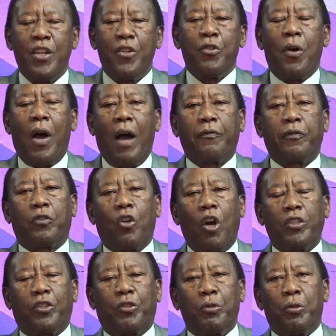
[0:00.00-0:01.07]
you have
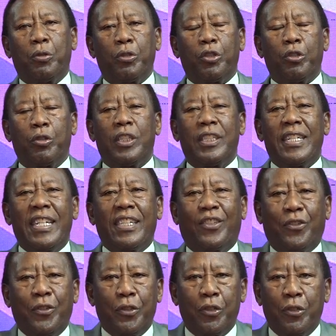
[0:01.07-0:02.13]
got to, you need,
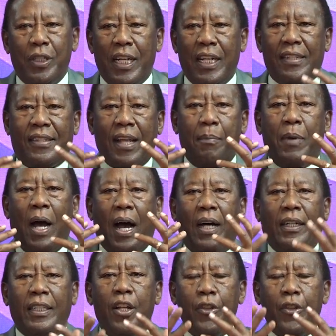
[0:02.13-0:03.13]
you need, some, uh,